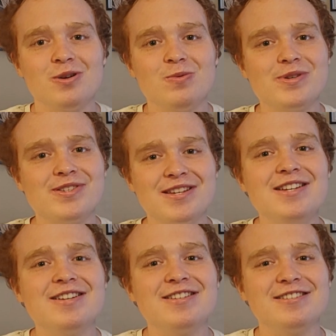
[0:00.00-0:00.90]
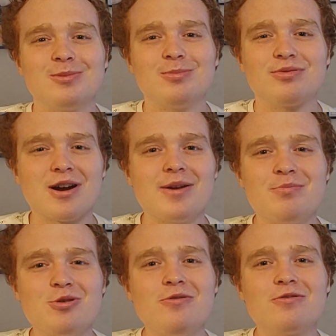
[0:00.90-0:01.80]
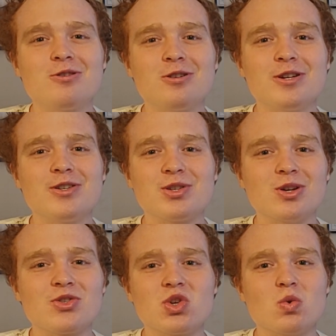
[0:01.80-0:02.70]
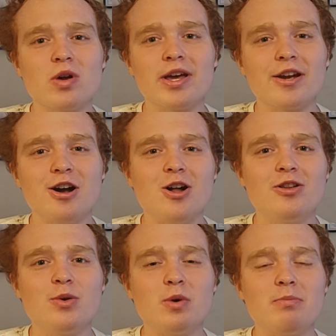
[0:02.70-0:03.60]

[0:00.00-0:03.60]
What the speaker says: was needed. Prime mover is also what I call it when